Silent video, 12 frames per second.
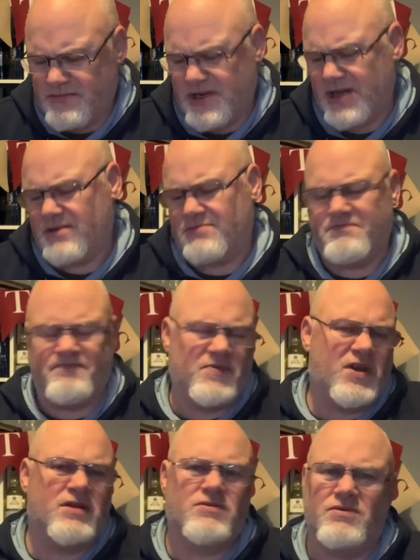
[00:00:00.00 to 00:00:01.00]

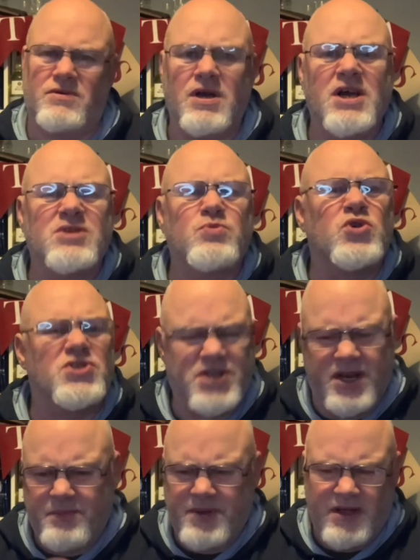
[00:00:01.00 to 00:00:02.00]
I don't know. It's more
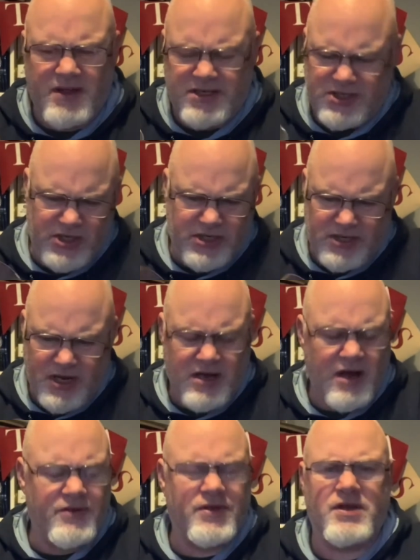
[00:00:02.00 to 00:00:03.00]
syrupy. Let's just say, I
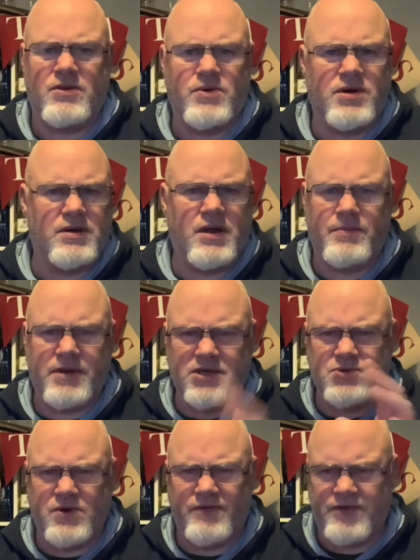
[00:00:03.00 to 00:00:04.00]
can't think of the word now. It begins
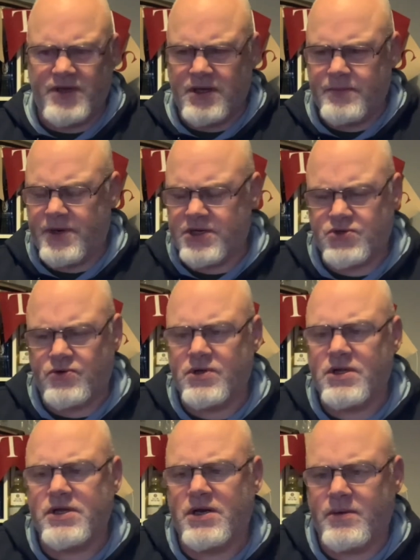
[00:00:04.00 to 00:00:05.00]
with a V, but it's gone
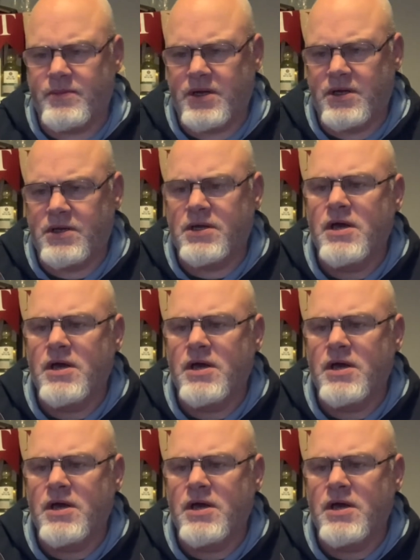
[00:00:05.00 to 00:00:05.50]
clear out of my head.